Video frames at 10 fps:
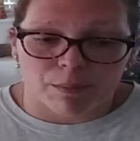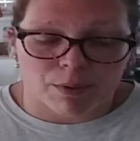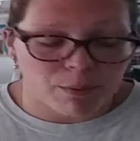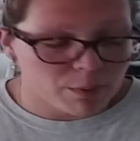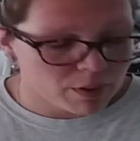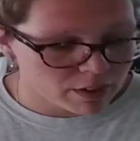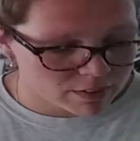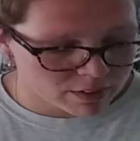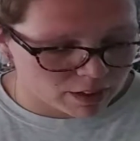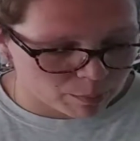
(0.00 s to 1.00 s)
what
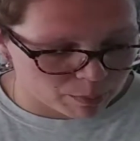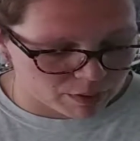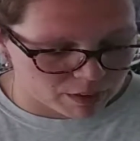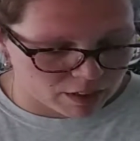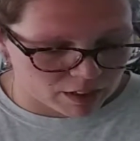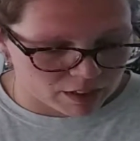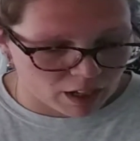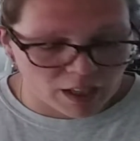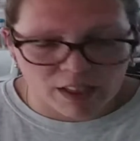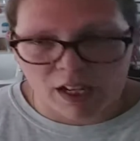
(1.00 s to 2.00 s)
else did I put it in?
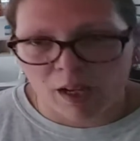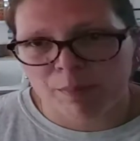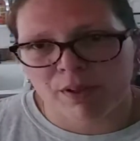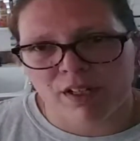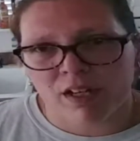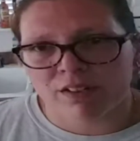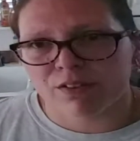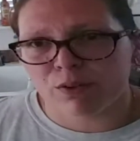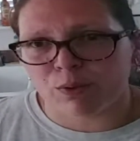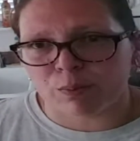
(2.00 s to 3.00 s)
I think I put it in a
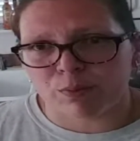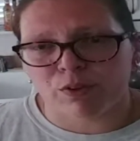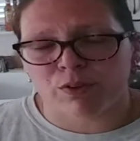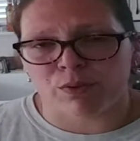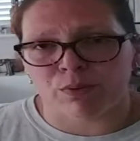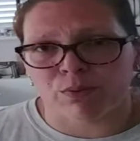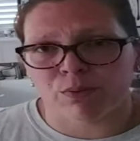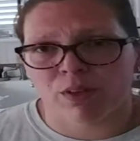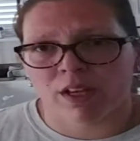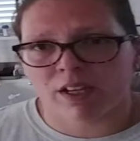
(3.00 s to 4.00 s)
soup too,
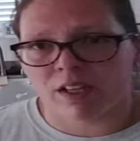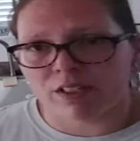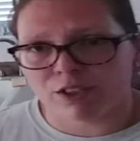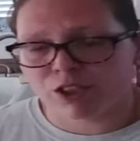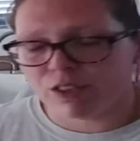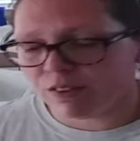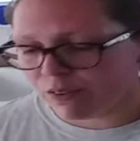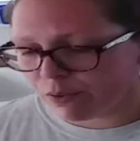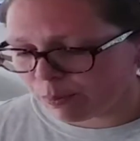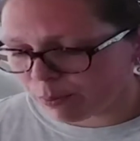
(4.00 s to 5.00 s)
like a cheese
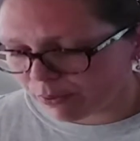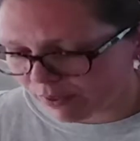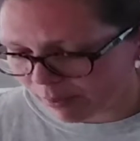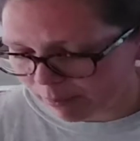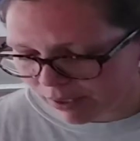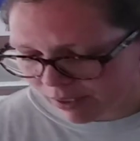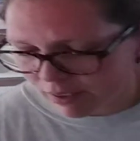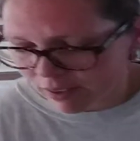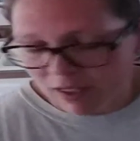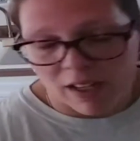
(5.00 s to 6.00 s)
soup or
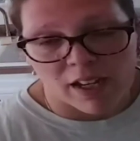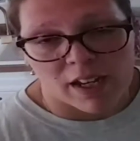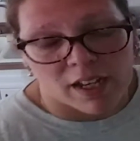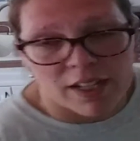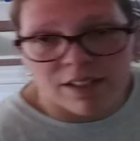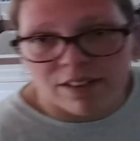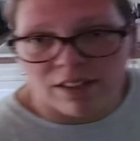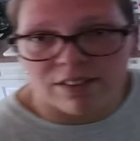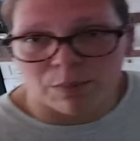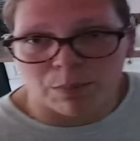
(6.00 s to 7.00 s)
something, and it
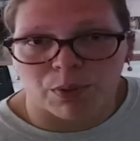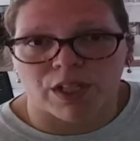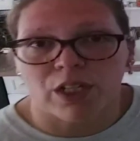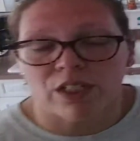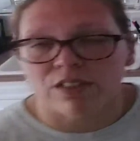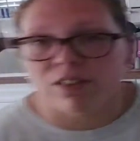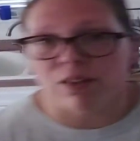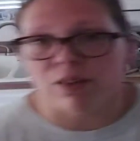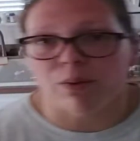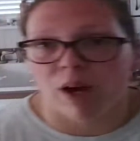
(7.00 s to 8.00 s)
tasted pretty good
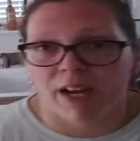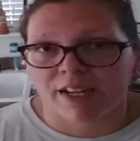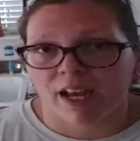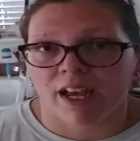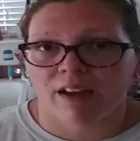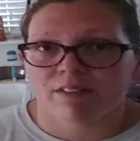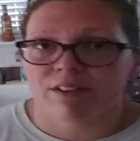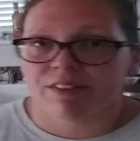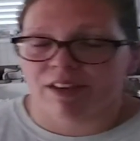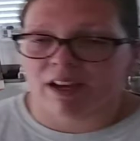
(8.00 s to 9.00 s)
too. I have to
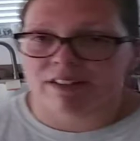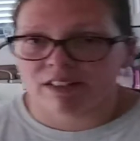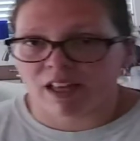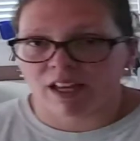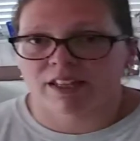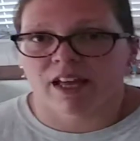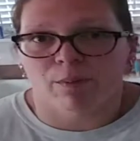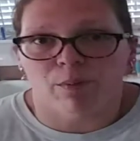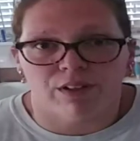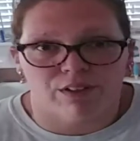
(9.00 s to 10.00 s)
say I did like
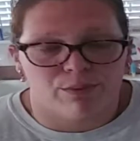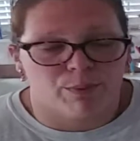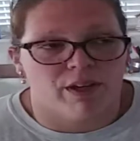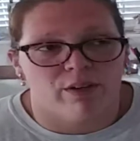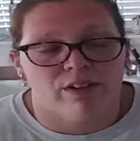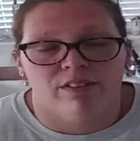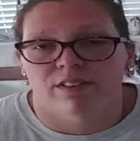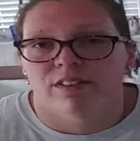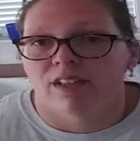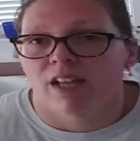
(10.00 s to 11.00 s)
that one as well, because
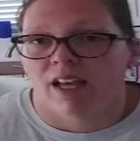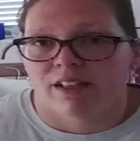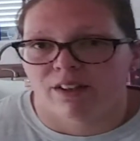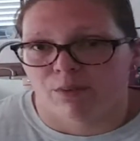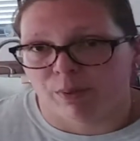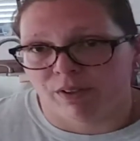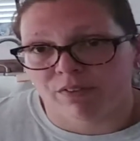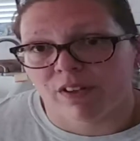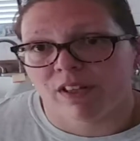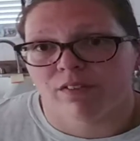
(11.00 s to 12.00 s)
it did add a little bit of
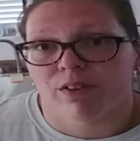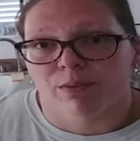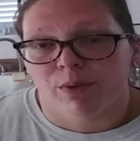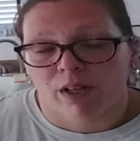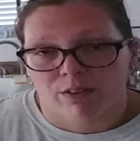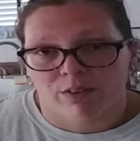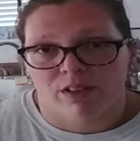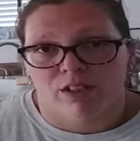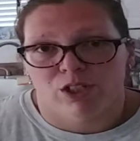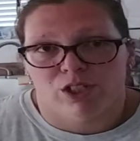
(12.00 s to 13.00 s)
flavor rather
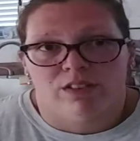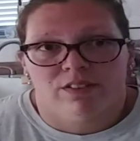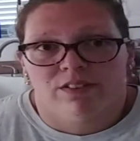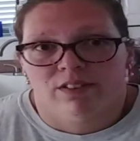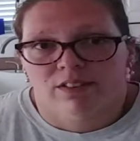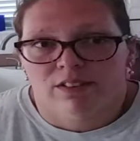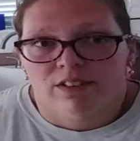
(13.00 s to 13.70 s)
than just